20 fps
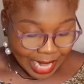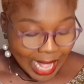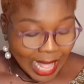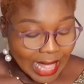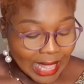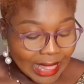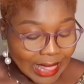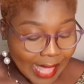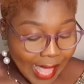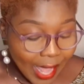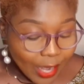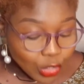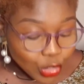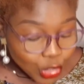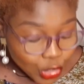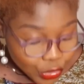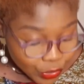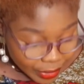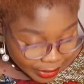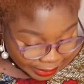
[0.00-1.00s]
their
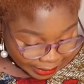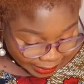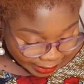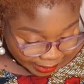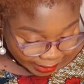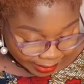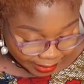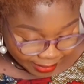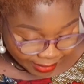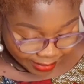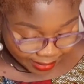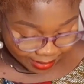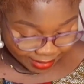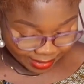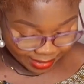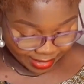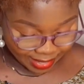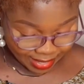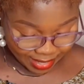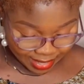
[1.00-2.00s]
trigger
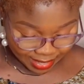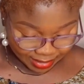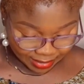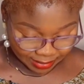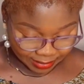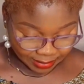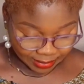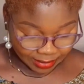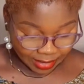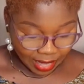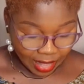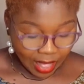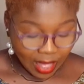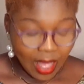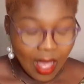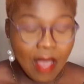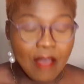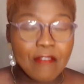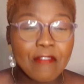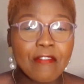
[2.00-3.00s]
is
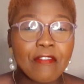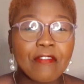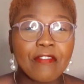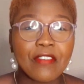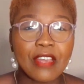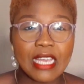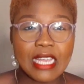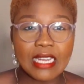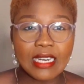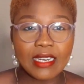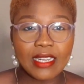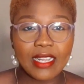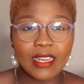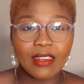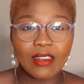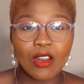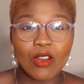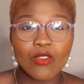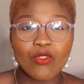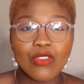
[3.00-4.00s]

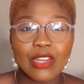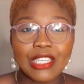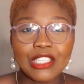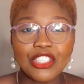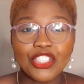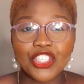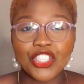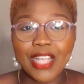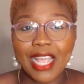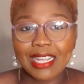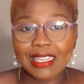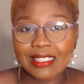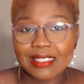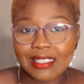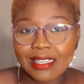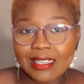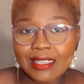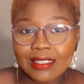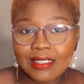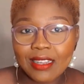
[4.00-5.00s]
feeling
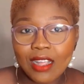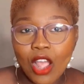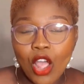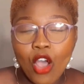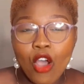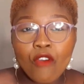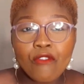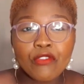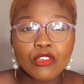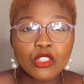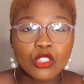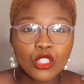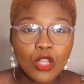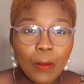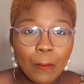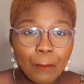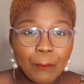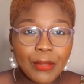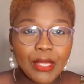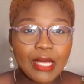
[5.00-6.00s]
rejected. For
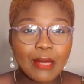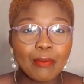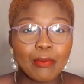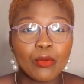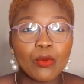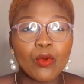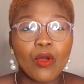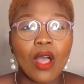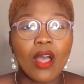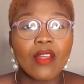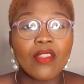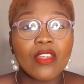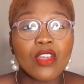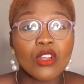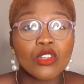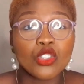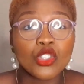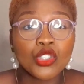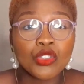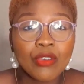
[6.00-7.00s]
some people,
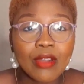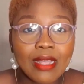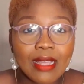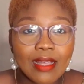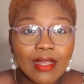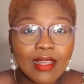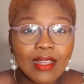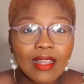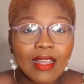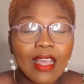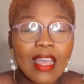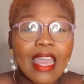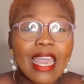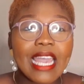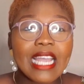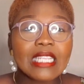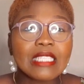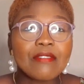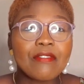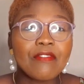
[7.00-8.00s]
their trigger
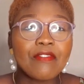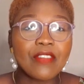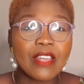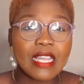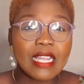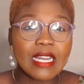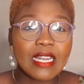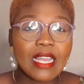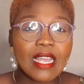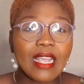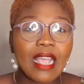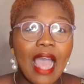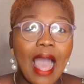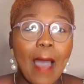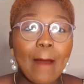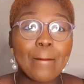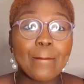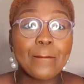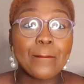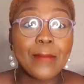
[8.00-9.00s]
is feeling
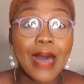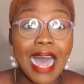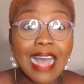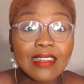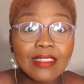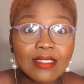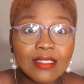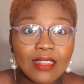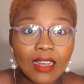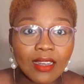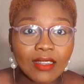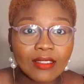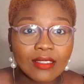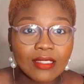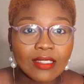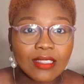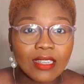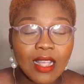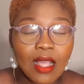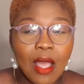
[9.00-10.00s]

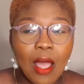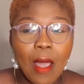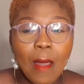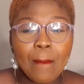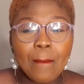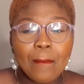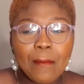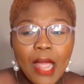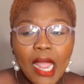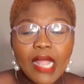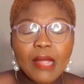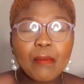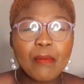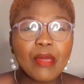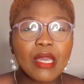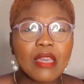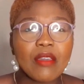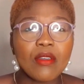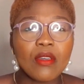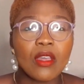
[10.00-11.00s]
abandoned.
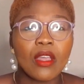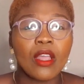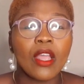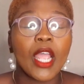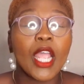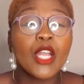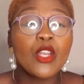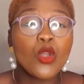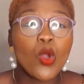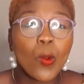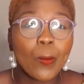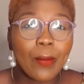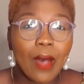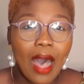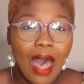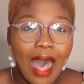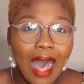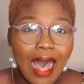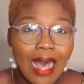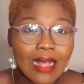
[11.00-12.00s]
Maybe in your
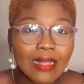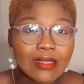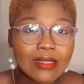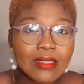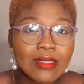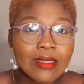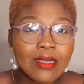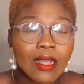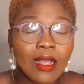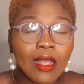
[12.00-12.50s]
past,